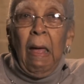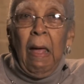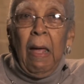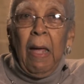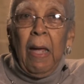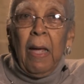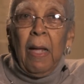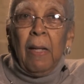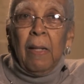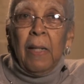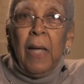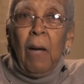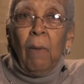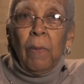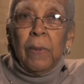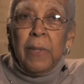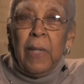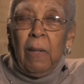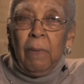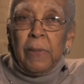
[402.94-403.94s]
And that
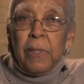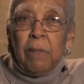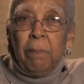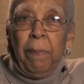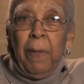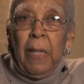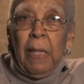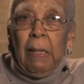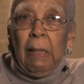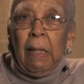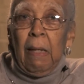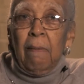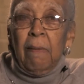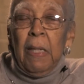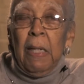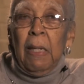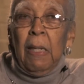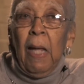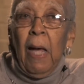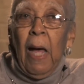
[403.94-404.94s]
was a painting. And
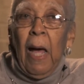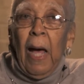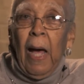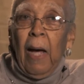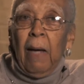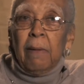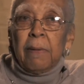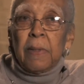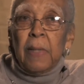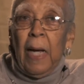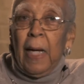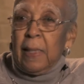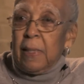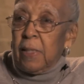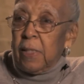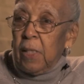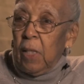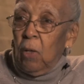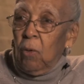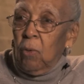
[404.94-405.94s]
then I
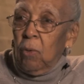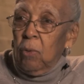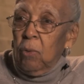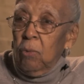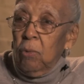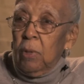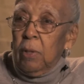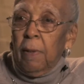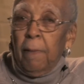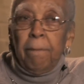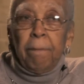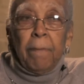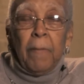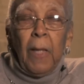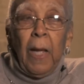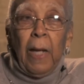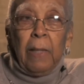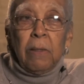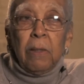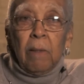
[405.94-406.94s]
sewed.
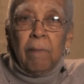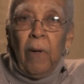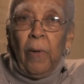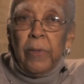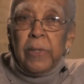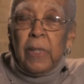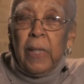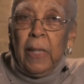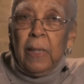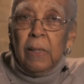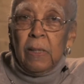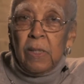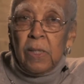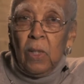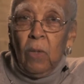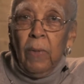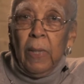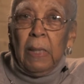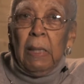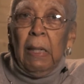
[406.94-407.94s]
I always taken
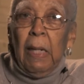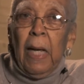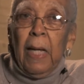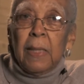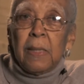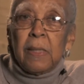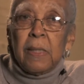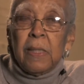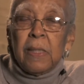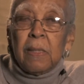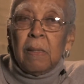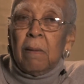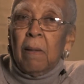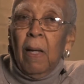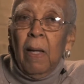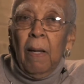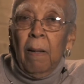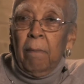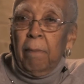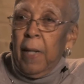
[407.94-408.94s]
sewing classes and
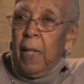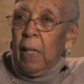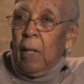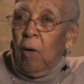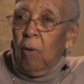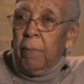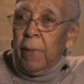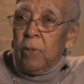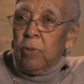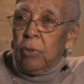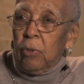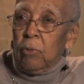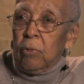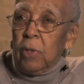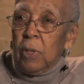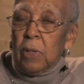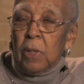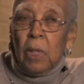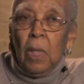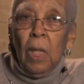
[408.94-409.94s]
made all my
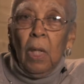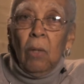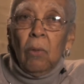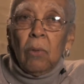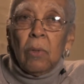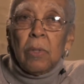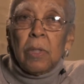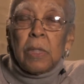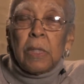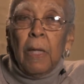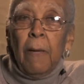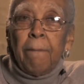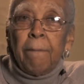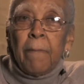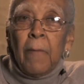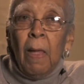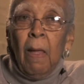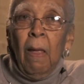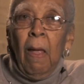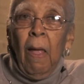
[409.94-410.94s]
children's clothes.
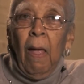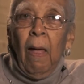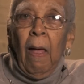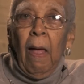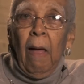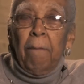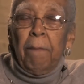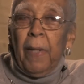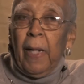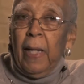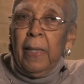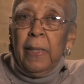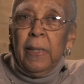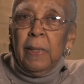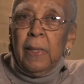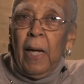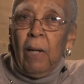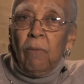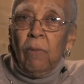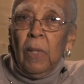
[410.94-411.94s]
But I did
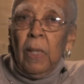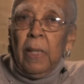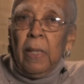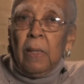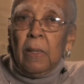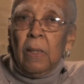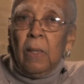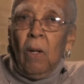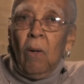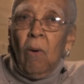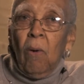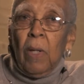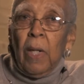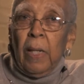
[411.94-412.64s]
not really go.